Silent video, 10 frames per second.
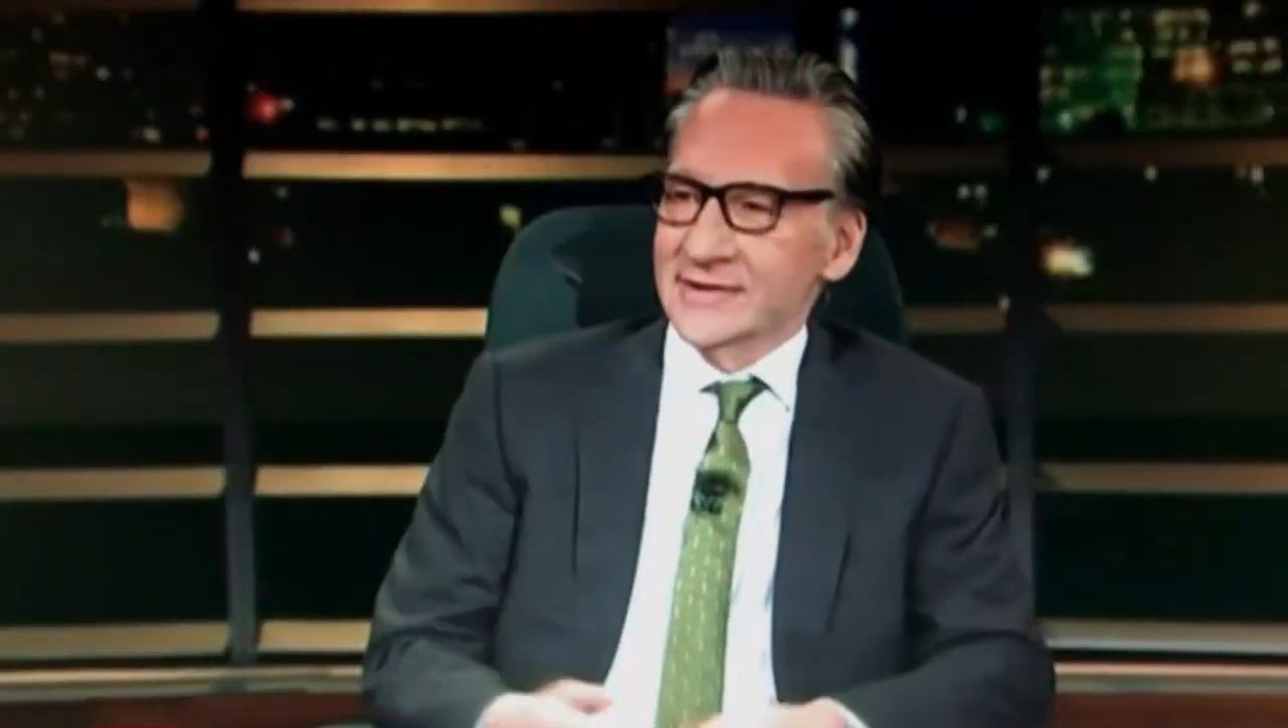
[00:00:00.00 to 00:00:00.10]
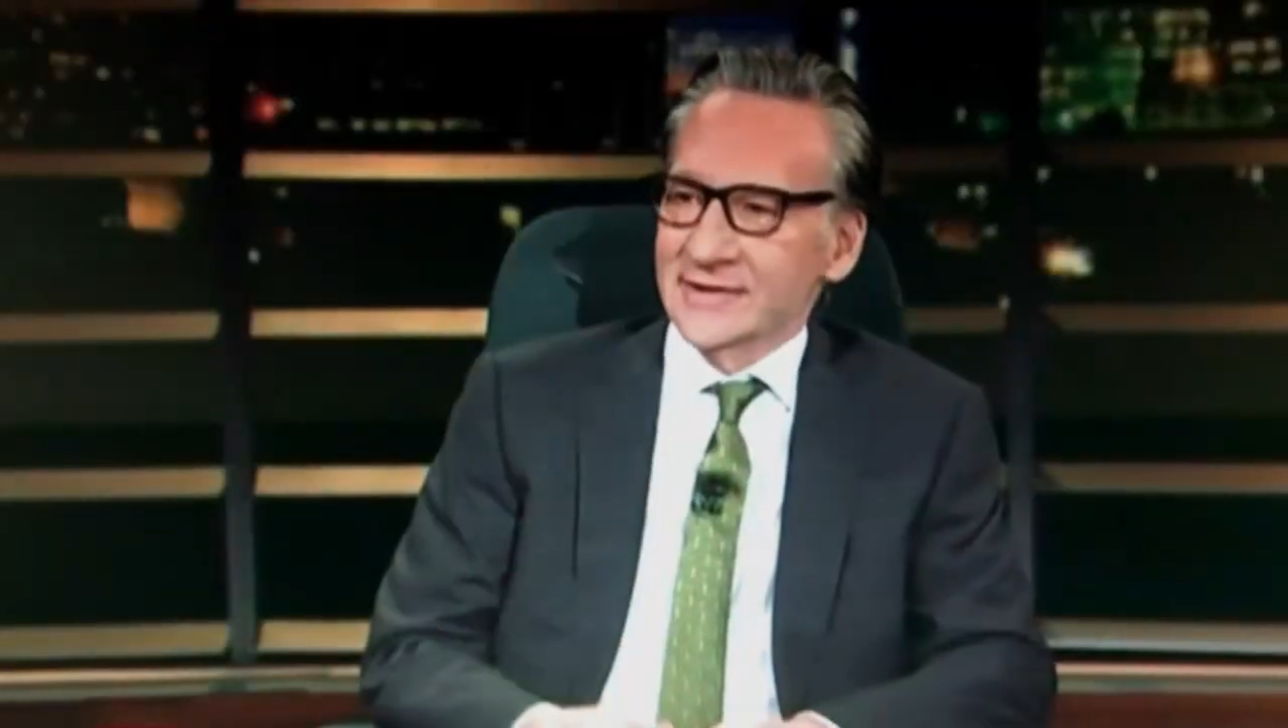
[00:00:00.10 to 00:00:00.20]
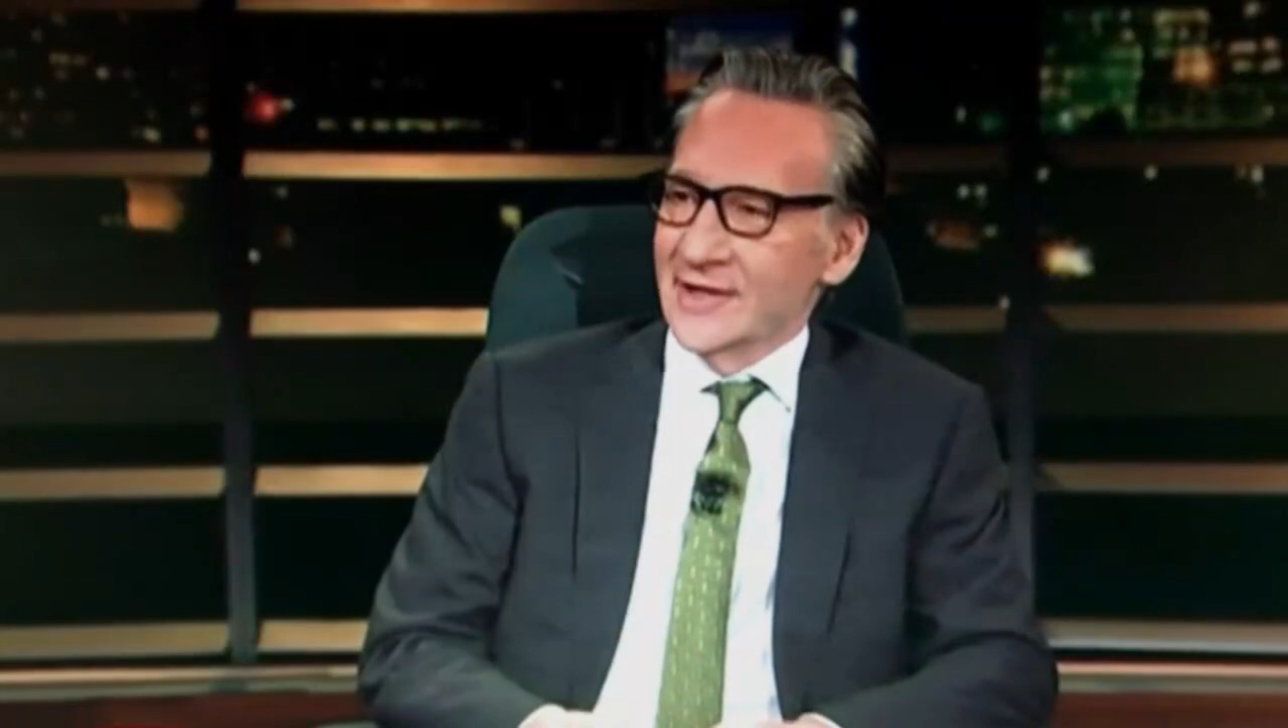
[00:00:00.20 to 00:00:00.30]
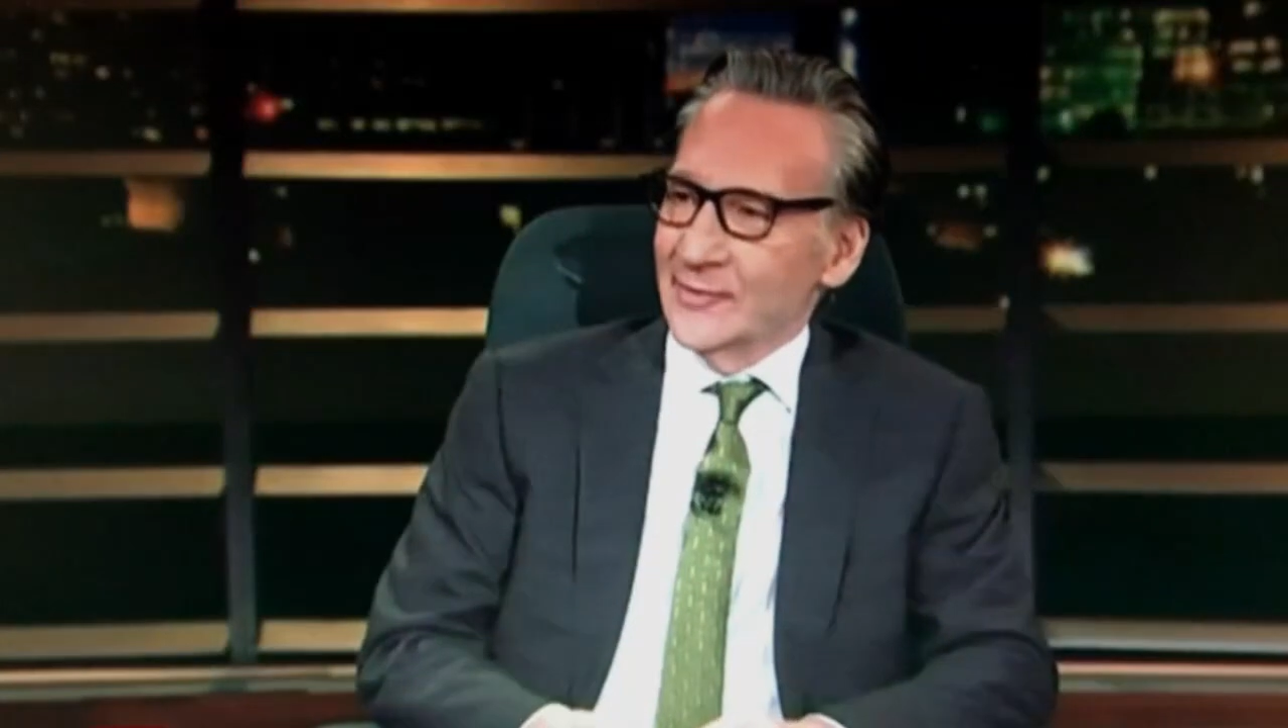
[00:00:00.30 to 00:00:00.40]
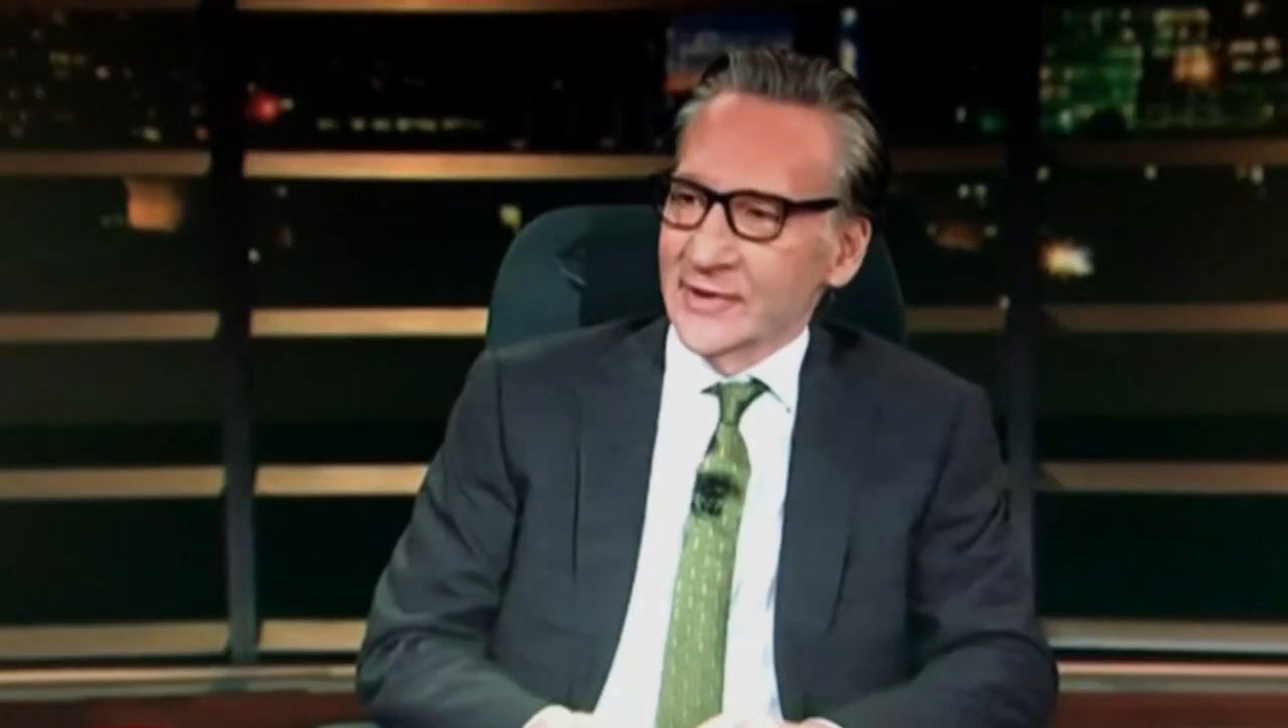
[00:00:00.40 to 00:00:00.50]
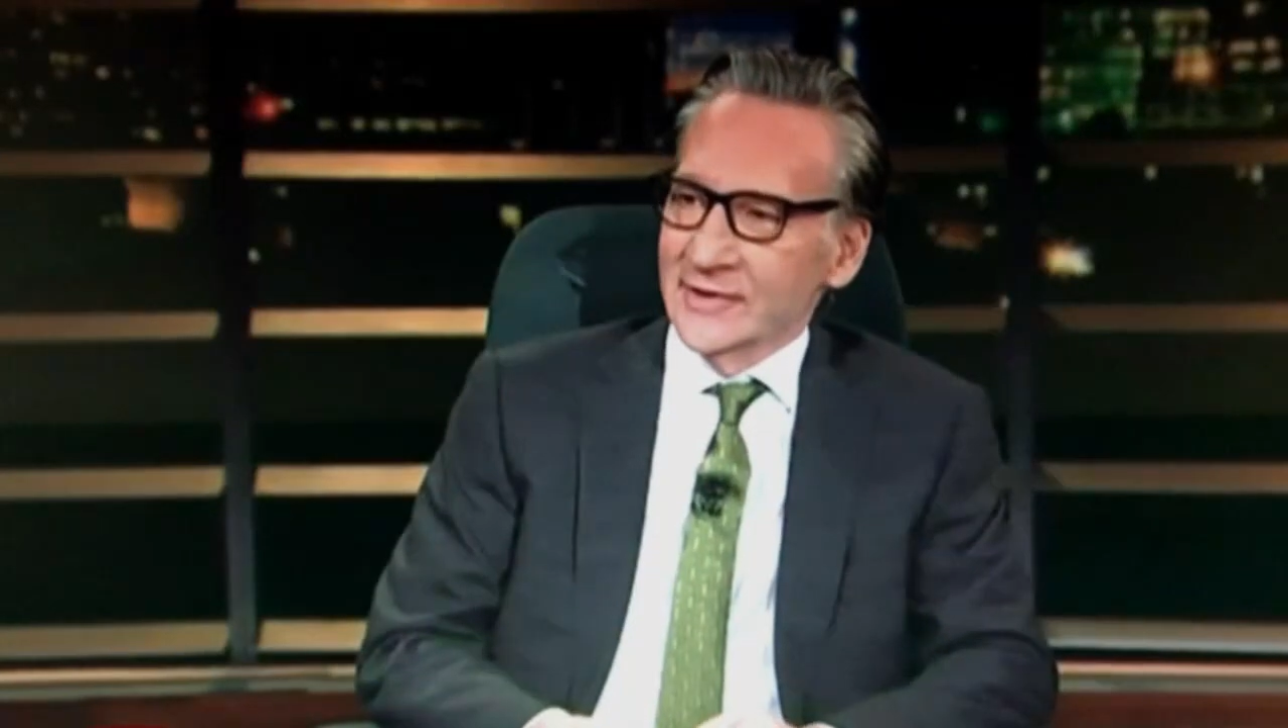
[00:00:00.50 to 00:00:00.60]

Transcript: this dumb